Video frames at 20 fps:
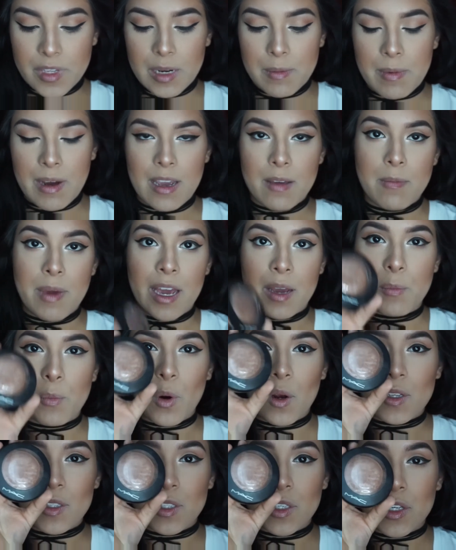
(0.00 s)
my MAC
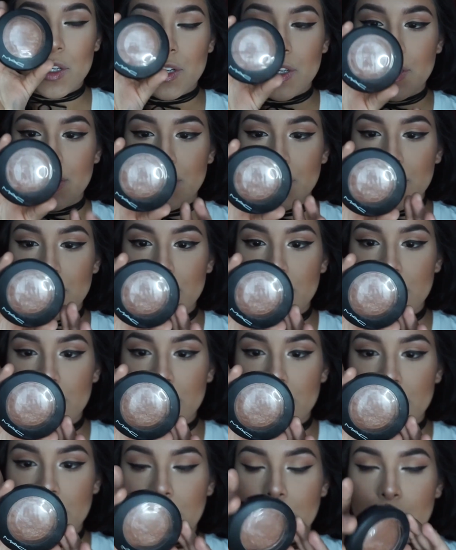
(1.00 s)
bronzer. This
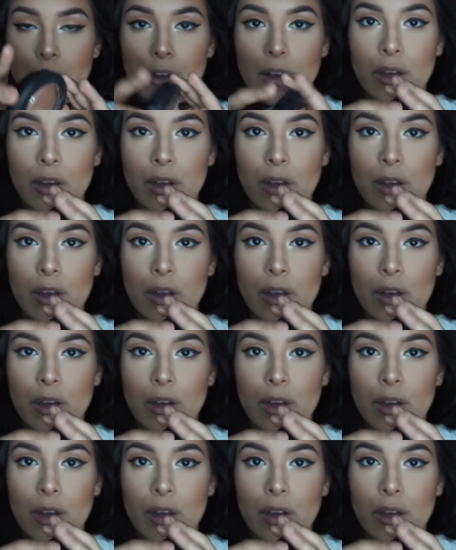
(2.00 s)
is